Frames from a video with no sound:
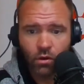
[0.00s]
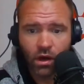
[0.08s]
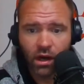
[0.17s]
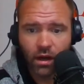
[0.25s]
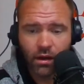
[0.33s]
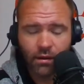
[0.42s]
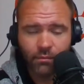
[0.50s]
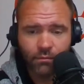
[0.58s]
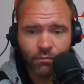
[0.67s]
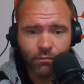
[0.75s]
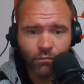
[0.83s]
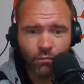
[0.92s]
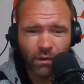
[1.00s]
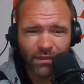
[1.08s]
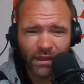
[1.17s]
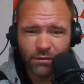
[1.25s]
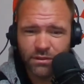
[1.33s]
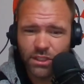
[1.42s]
Um, I
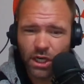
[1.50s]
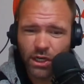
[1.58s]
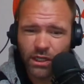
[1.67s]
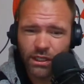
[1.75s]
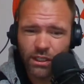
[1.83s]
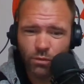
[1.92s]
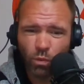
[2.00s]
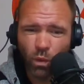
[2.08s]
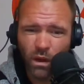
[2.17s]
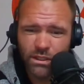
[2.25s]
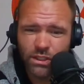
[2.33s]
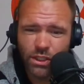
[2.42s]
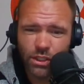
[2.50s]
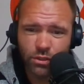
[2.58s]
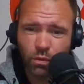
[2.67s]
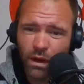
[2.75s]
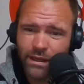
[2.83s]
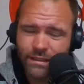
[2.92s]
think was targeted once or
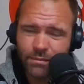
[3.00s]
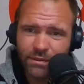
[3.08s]
twice,